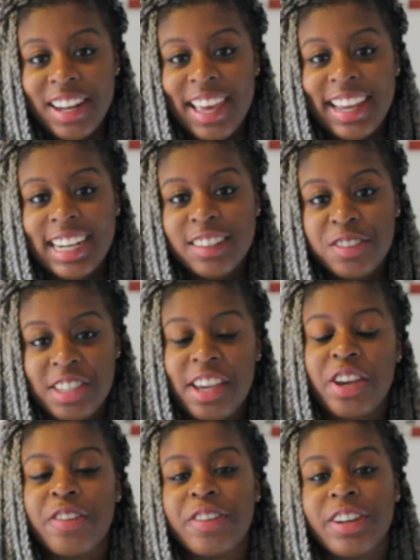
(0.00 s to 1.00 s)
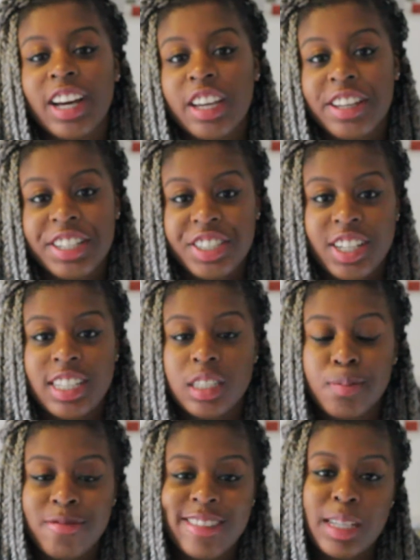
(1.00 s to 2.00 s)
let A-levels take over your life because you'll end
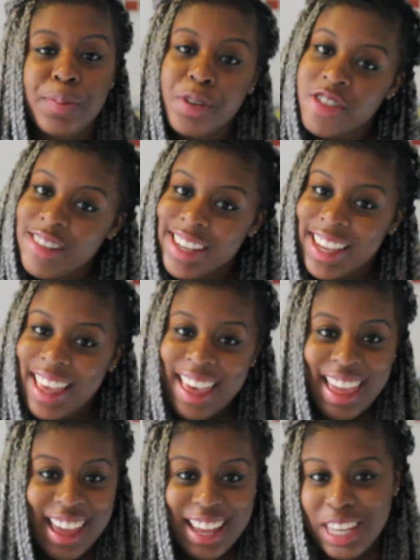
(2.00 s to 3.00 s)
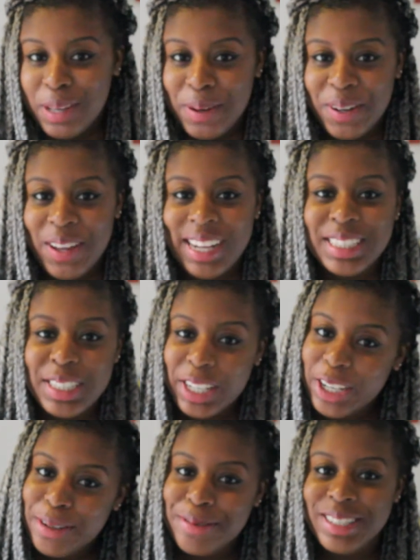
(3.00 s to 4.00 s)
up really boring and you won't know how to
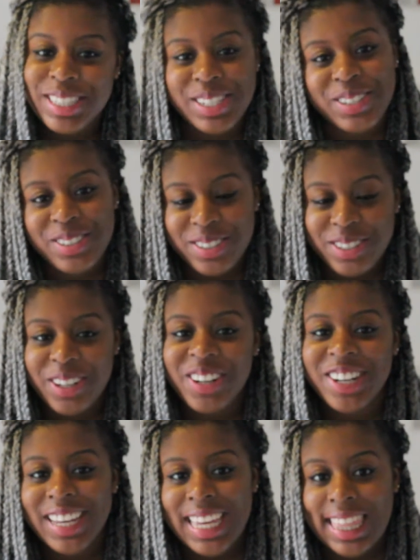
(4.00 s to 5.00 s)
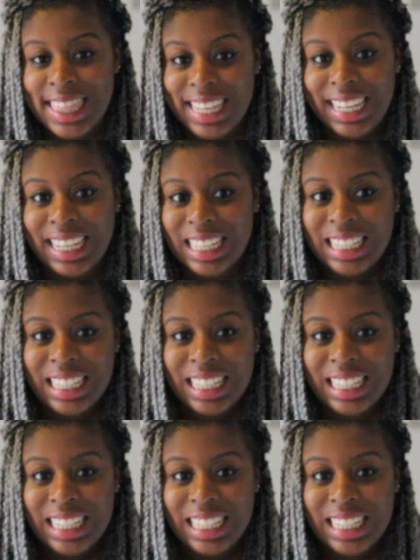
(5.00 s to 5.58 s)
cope when school's no longer a thing.